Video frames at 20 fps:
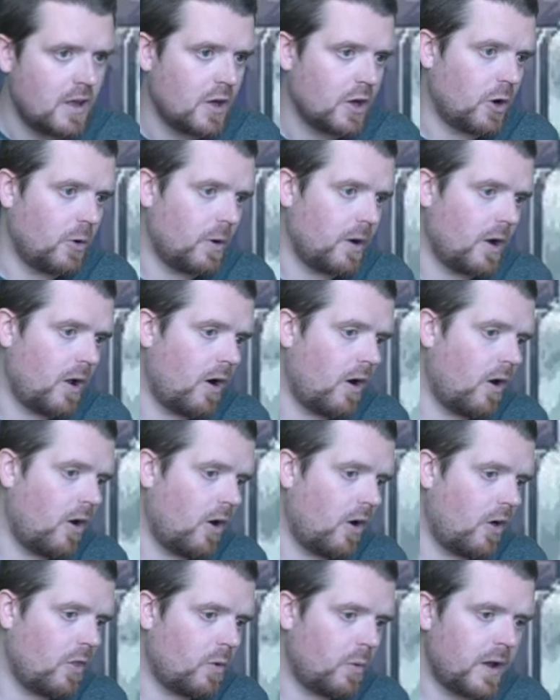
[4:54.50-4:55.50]
going
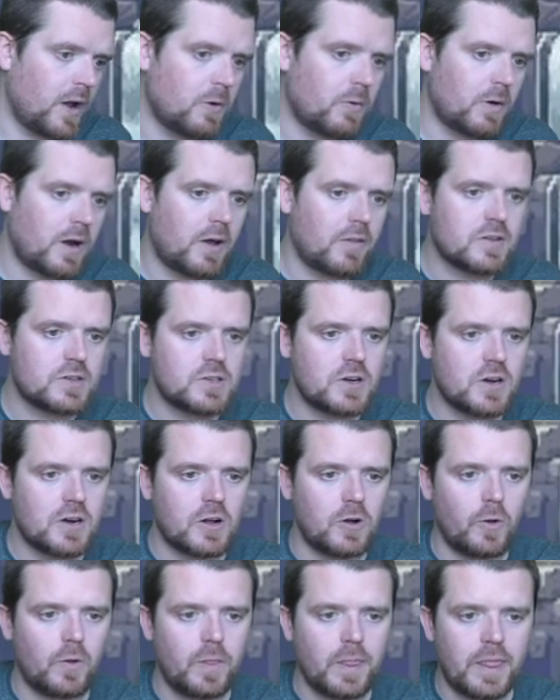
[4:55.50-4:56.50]
all the way around the
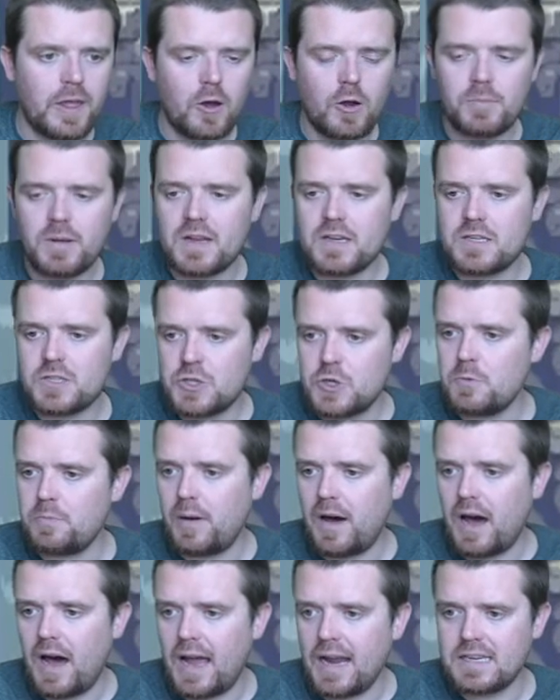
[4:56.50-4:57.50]
circle, that would be 2
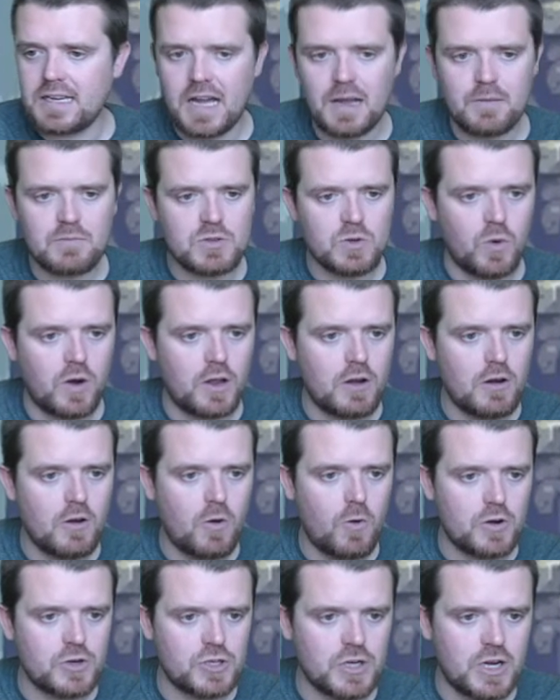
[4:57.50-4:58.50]
pi times 1,
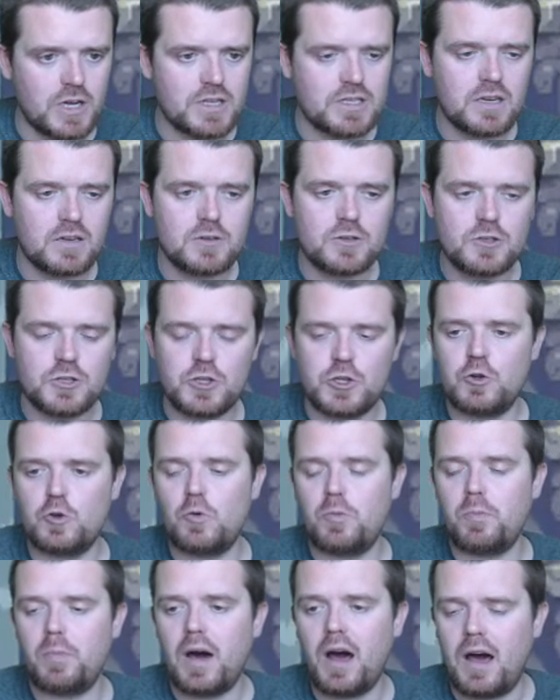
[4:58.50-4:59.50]
or just 2
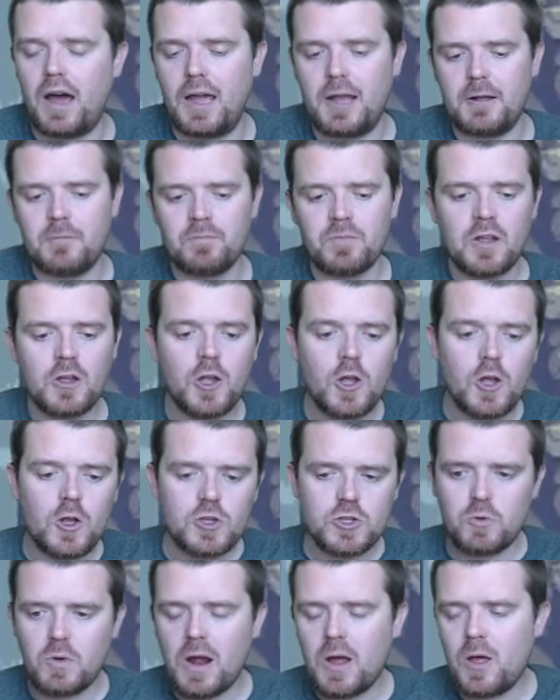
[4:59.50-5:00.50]
pi.
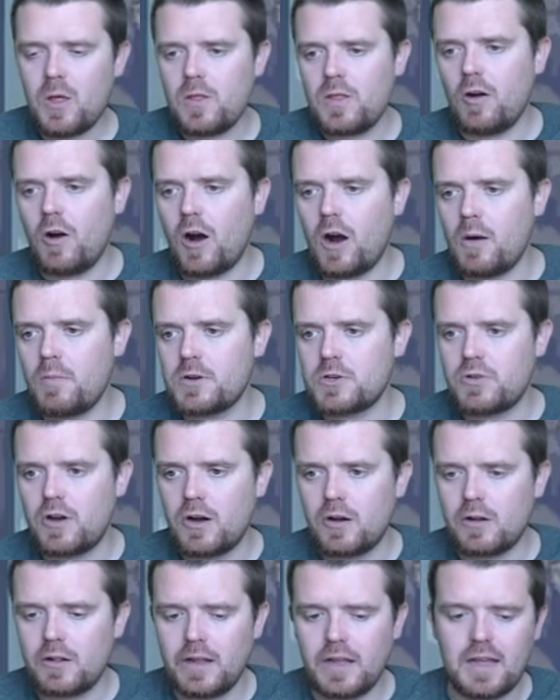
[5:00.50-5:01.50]
So rather than
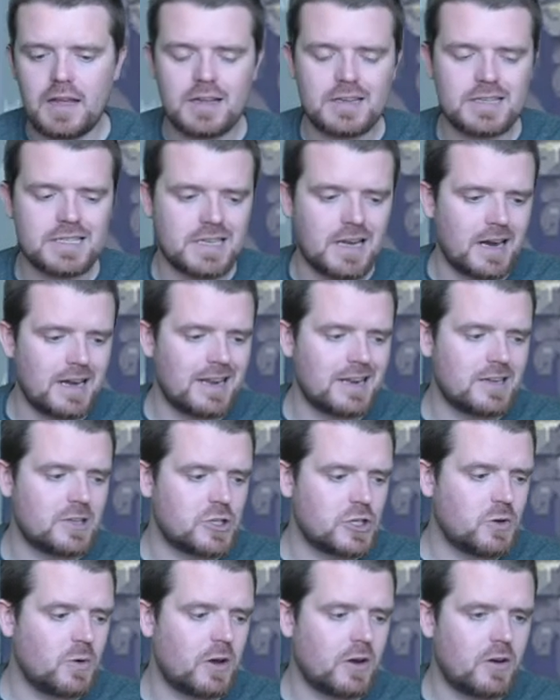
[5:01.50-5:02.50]
arbitrarily assigning
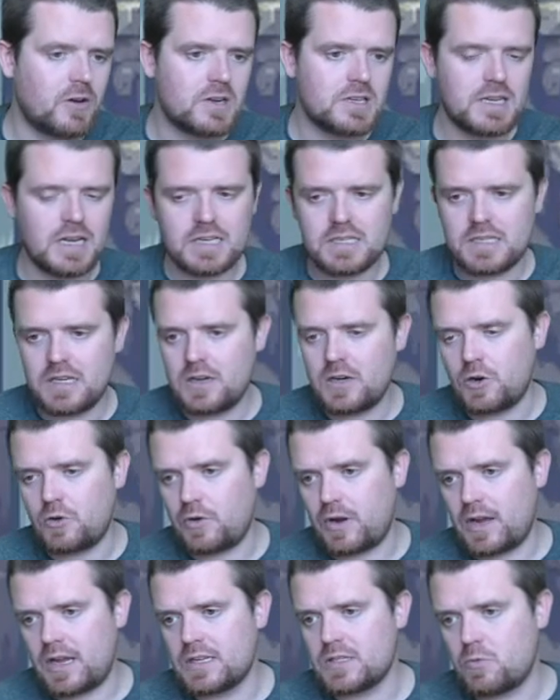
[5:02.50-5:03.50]
260
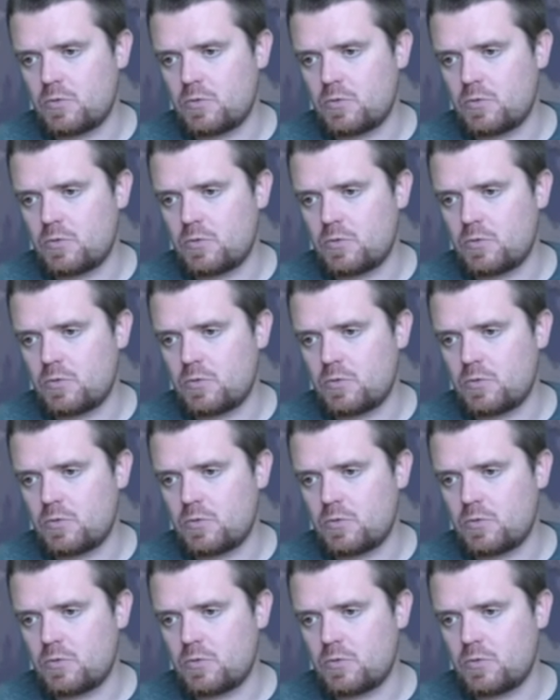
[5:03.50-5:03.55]
degrees,